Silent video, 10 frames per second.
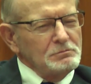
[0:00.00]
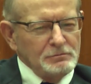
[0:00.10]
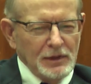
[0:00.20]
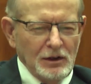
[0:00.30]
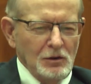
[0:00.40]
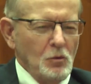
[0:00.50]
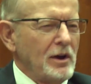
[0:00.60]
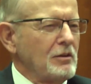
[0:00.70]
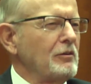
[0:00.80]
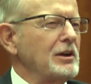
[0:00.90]

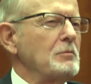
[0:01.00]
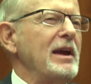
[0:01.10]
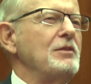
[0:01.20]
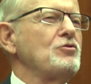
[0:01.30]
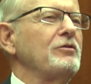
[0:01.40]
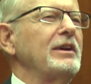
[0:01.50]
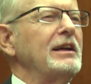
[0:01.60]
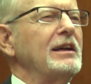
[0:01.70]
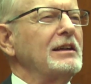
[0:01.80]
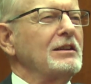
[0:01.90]
what you're going to major
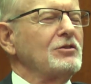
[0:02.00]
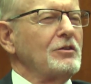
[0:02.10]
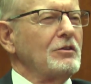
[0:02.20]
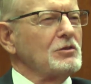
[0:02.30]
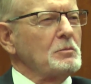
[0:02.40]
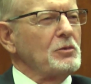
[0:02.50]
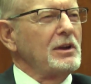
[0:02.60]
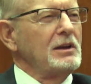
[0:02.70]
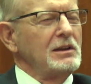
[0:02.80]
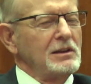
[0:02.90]
in, and so those are
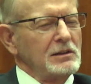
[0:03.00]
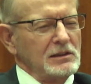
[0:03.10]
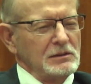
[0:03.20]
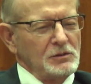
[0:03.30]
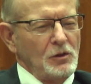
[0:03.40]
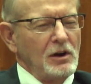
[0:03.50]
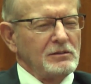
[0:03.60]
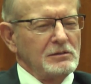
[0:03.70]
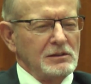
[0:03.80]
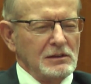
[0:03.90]
pretty
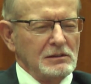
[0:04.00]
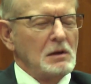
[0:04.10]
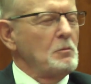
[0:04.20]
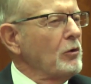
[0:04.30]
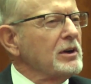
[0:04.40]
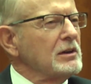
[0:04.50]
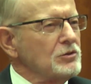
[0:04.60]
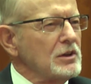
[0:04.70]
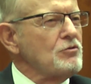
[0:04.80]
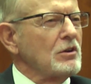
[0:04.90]
important
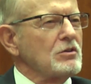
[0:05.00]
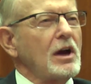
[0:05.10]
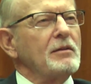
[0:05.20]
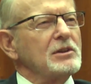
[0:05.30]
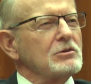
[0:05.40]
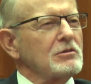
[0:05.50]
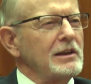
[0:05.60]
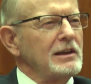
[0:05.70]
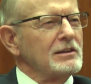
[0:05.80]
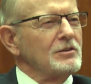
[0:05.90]
decisions,
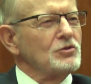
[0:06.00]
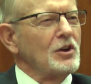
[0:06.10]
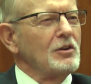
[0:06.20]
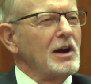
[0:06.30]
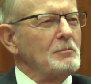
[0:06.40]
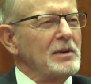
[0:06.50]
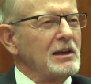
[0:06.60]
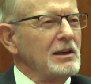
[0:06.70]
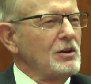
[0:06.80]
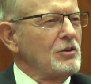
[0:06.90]
obviously. And so I'll be
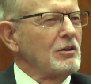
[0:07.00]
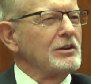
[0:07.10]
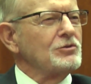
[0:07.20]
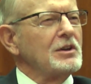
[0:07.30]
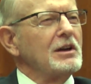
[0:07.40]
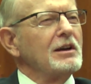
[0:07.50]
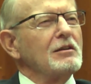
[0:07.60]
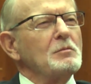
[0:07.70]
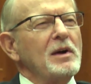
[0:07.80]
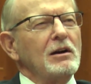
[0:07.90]
curious to
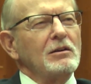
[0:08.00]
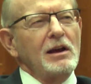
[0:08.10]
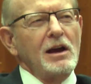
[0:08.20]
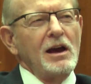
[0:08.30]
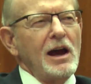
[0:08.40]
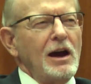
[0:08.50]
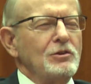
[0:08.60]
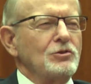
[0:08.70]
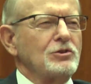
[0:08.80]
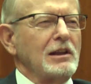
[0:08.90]
hear about how
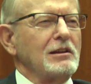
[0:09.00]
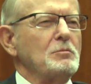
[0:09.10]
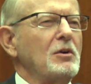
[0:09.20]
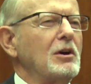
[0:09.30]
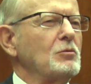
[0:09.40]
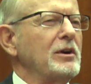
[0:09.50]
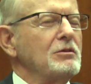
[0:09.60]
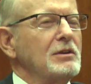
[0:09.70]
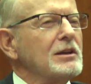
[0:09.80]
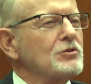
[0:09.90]
you settled upon what
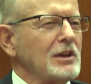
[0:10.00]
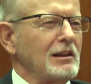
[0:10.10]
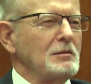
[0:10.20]
you did settle